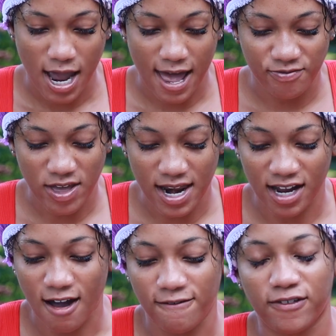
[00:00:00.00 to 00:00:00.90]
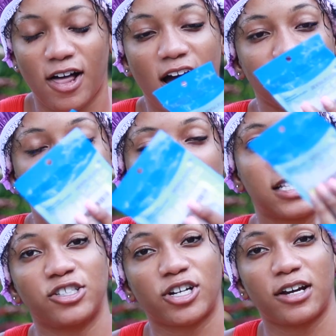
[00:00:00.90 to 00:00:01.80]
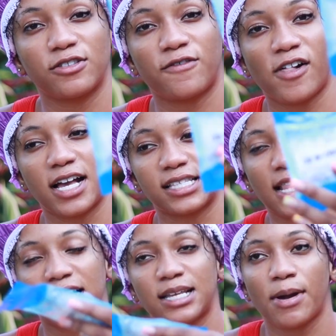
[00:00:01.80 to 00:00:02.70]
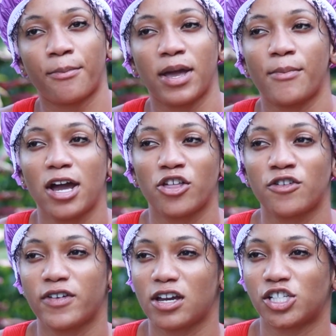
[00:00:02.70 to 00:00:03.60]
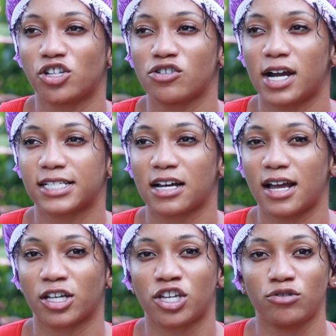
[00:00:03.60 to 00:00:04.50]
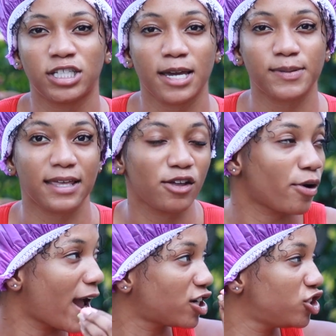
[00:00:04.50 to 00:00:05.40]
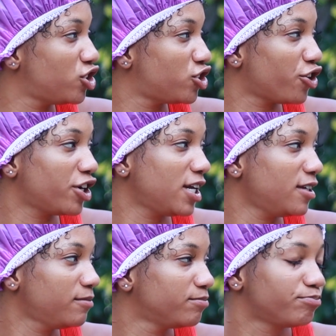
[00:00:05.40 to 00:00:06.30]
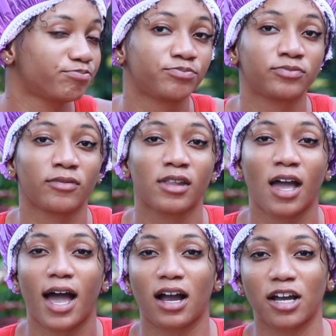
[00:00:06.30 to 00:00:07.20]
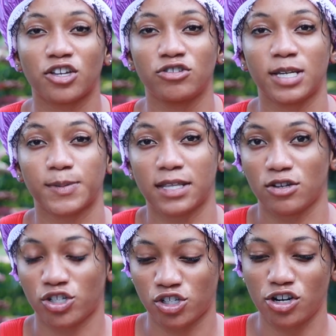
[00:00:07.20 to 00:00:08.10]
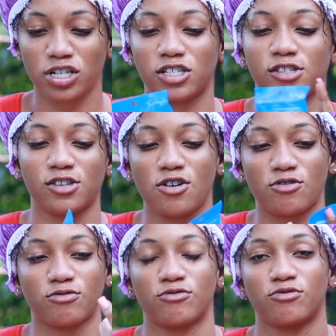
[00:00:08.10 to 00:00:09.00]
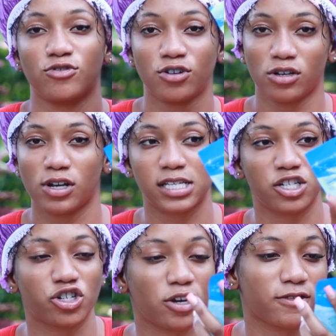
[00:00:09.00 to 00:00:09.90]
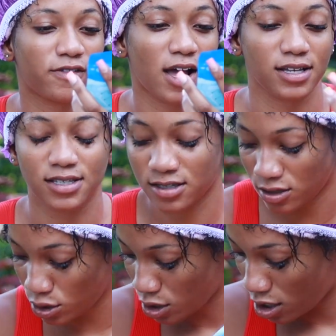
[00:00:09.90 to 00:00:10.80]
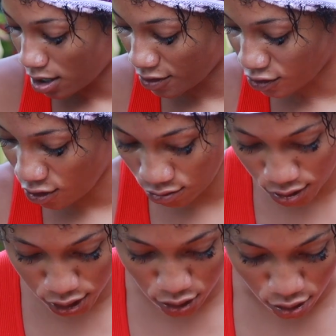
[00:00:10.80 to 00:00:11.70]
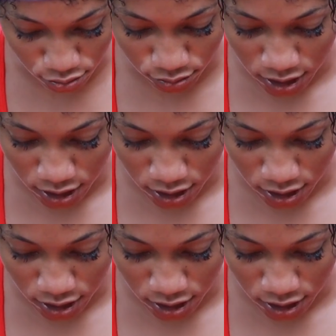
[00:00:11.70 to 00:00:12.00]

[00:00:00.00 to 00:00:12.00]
And then I got floss. You guys can try out the floss. The last time I, in my other video, I showed you guys I got Q-tips, and they were actually sturdy. I got Q-tips and they're sturdy, so you guys can try out the floss on the go, to go.